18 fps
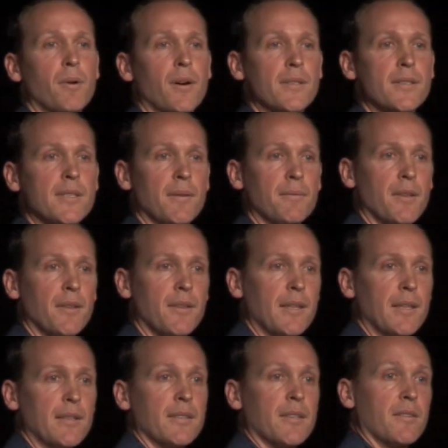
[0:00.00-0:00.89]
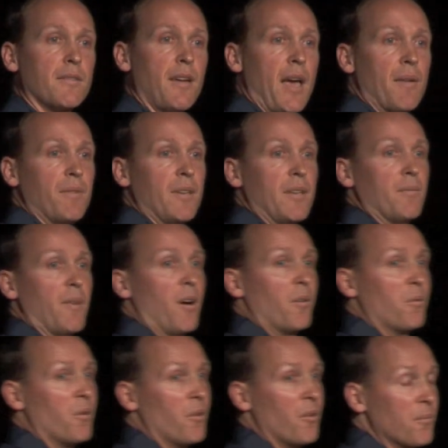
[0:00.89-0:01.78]
by some of the things that have happened in my
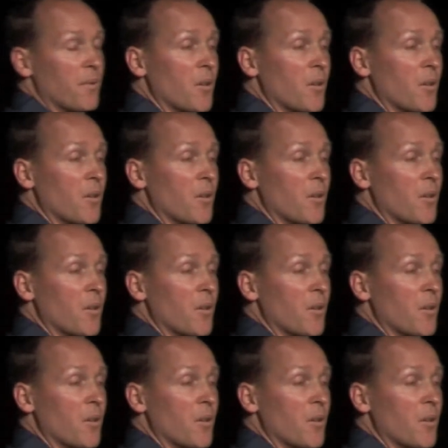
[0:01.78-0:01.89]
room,